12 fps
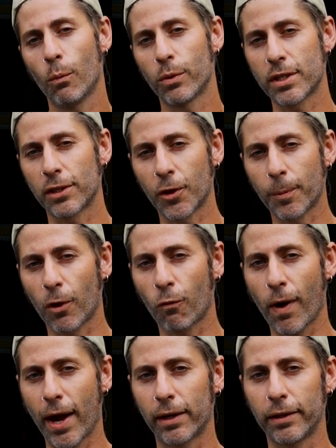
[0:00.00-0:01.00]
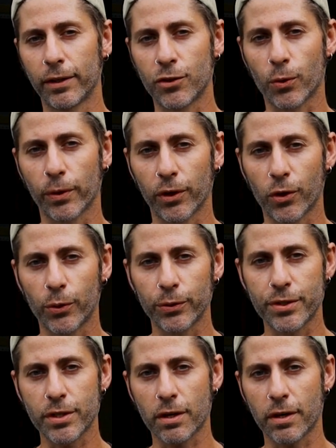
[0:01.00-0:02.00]
was a little bit of rattling during
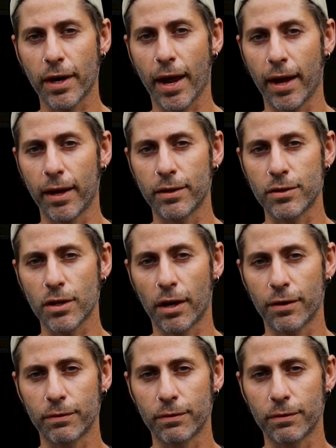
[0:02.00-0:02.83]
cold start and